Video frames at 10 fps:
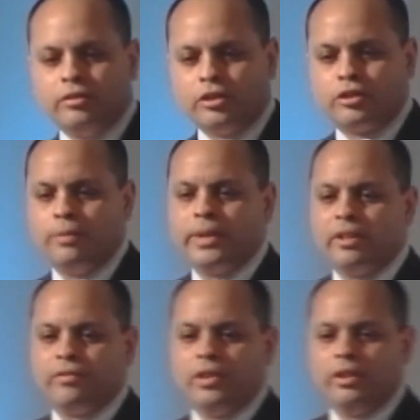determining
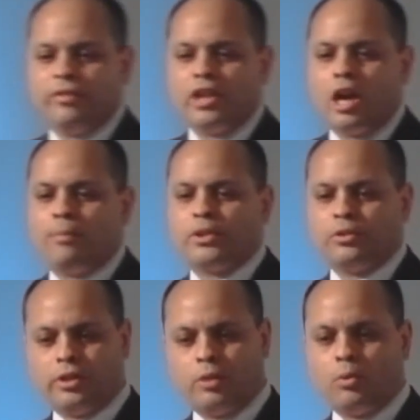if the
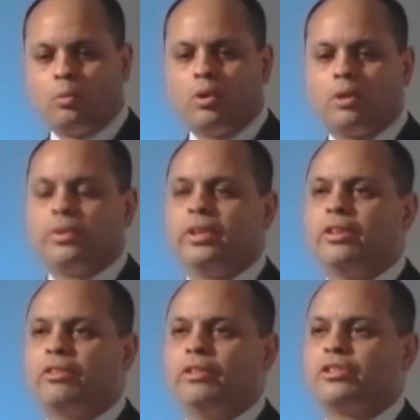opportunity will work within
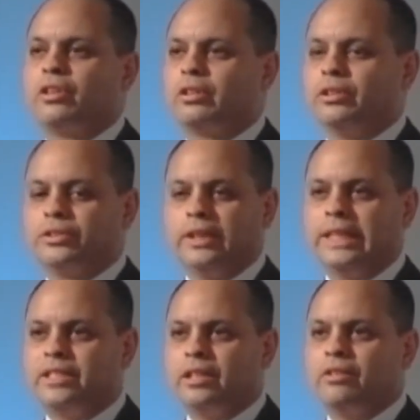the 3 circles.
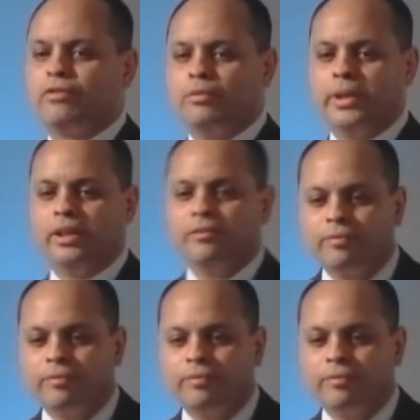It didn't for me.